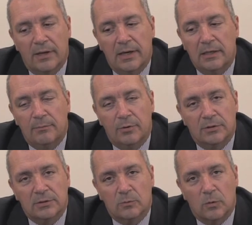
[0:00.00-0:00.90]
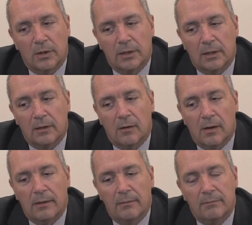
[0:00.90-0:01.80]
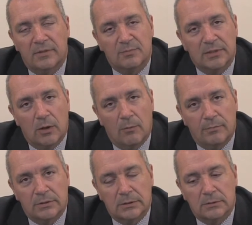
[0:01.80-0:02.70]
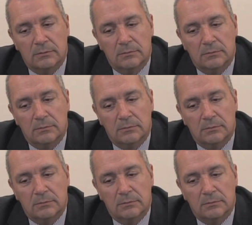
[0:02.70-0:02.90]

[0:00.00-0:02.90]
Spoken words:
any person working at height must be competent.